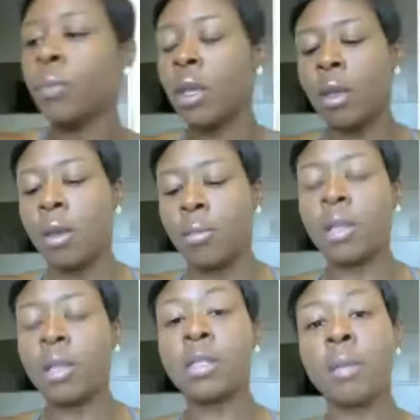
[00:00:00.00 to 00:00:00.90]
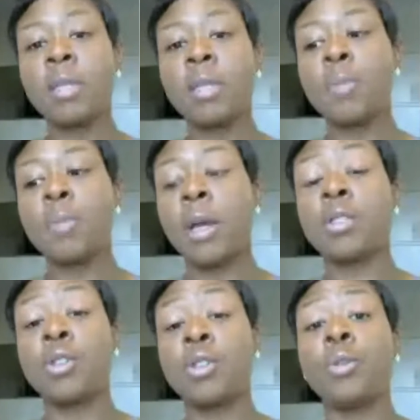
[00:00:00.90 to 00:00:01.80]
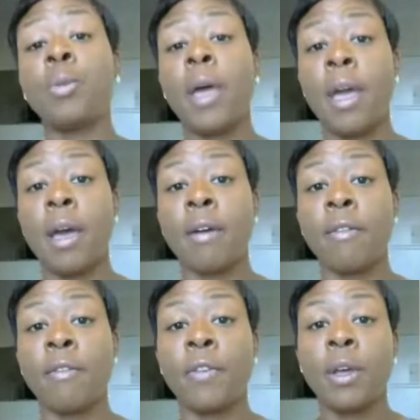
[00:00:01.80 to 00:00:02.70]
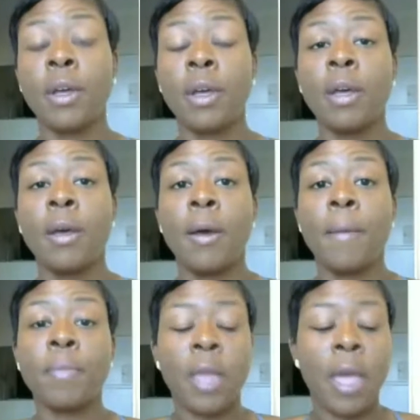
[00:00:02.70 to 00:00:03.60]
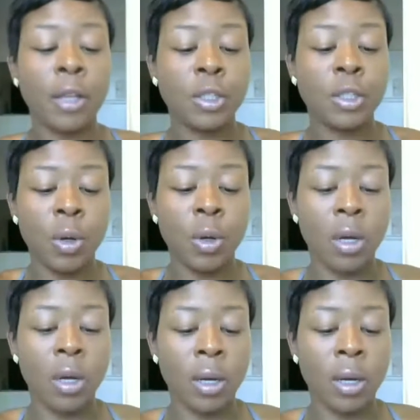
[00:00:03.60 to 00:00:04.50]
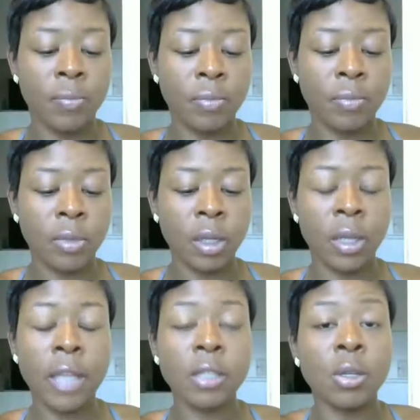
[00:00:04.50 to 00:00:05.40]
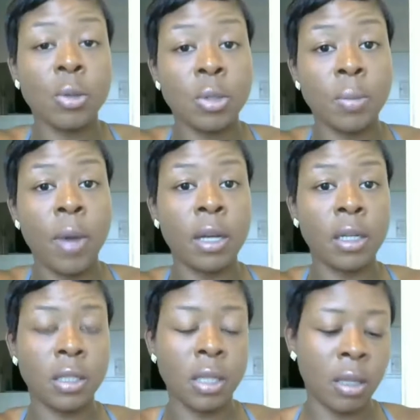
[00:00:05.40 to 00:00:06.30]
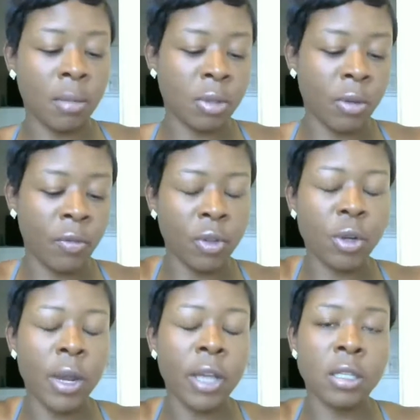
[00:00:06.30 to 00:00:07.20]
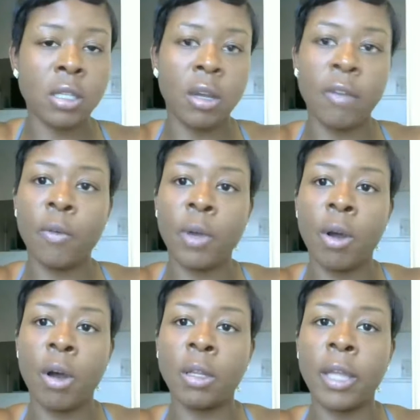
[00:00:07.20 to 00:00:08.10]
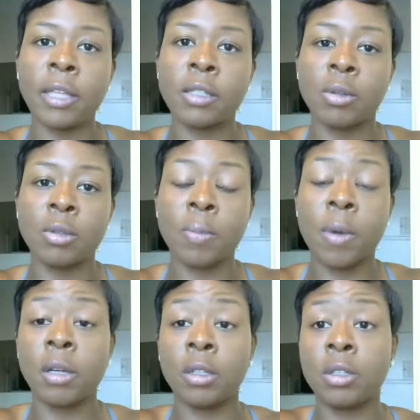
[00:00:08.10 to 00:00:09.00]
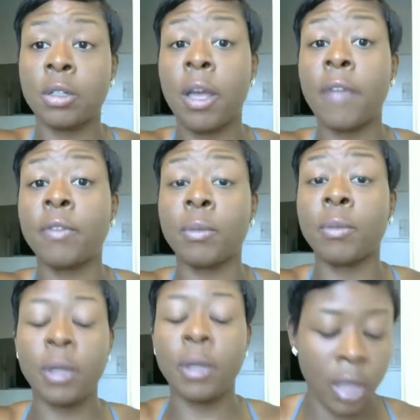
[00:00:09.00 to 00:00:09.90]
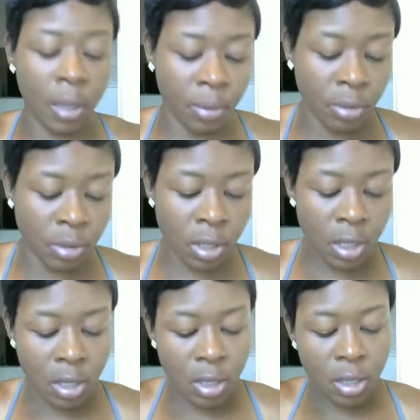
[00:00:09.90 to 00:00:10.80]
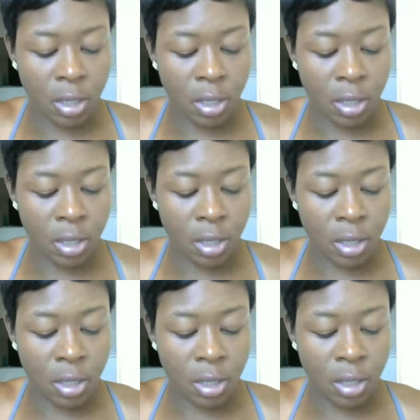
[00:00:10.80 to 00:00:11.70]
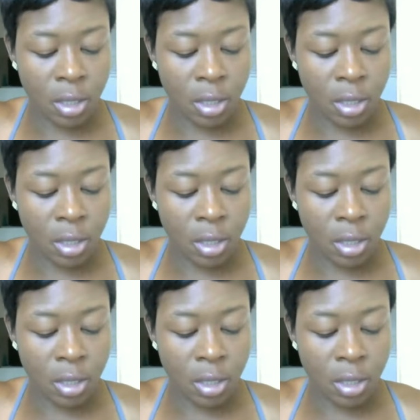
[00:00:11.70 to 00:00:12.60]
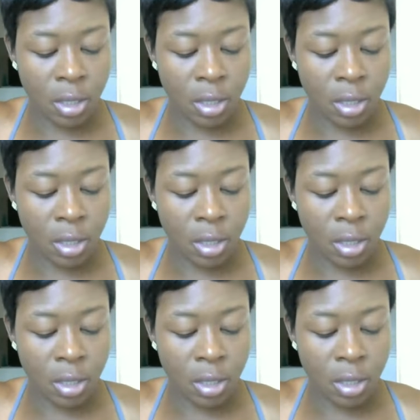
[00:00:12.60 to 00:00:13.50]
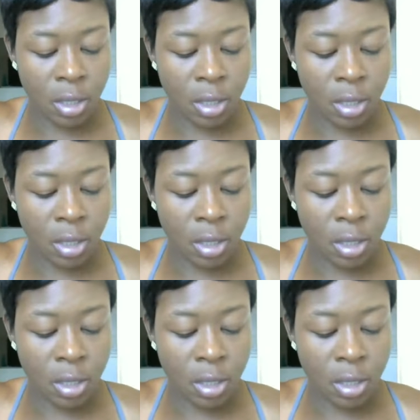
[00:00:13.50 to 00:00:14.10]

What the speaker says: Because some of these products do have actual lactose products in them. So if you're trying to avoid all lactose products, you're going to have to read the labels. These are some little fake little fishy things, which I actually like. They're pretty good.